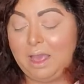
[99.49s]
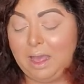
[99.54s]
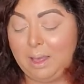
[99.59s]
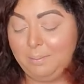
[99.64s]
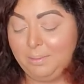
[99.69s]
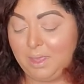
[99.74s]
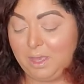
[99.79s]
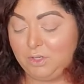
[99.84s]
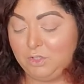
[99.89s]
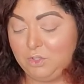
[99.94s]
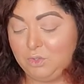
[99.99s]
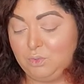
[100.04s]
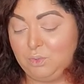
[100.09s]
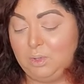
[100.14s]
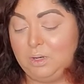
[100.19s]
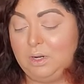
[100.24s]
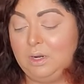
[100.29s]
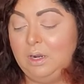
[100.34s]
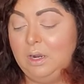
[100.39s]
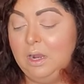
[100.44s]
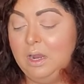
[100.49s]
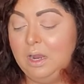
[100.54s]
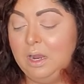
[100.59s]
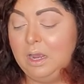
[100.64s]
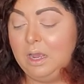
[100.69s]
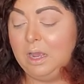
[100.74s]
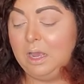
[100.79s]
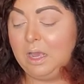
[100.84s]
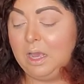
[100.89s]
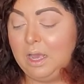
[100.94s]
I'm not sure,
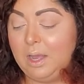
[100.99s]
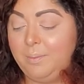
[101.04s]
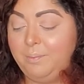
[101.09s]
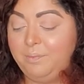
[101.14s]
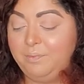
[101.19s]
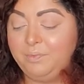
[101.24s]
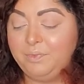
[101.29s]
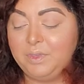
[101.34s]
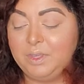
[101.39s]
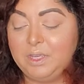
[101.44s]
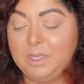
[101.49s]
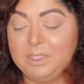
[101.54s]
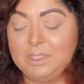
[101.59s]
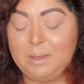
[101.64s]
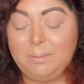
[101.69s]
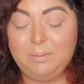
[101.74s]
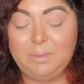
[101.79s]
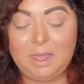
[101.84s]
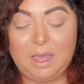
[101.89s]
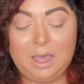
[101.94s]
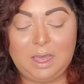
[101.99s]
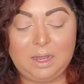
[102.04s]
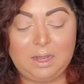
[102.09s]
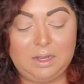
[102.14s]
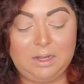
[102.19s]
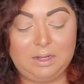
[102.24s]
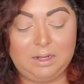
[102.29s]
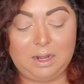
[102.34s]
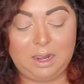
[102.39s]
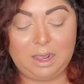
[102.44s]
because I'm
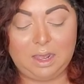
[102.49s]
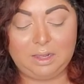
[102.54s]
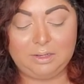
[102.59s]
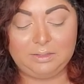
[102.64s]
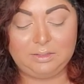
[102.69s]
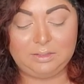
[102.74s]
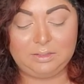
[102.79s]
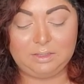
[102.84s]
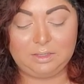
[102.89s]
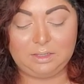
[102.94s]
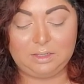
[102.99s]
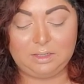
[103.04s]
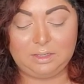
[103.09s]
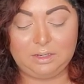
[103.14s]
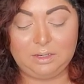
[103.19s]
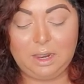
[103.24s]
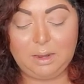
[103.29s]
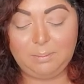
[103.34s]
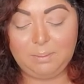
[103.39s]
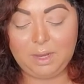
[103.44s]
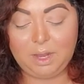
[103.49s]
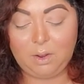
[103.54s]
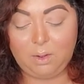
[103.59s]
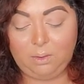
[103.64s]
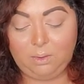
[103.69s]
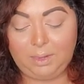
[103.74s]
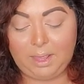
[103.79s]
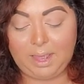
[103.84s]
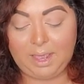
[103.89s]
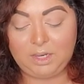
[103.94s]
not big
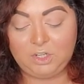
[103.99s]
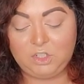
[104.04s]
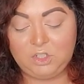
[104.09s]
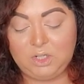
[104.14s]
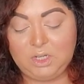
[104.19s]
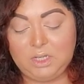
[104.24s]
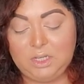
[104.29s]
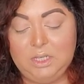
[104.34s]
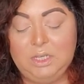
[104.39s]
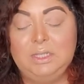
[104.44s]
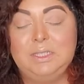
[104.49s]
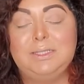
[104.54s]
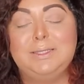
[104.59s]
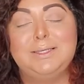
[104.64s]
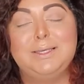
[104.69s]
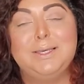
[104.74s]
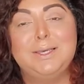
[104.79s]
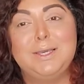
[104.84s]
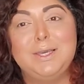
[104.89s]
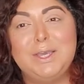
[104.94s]
on lashes,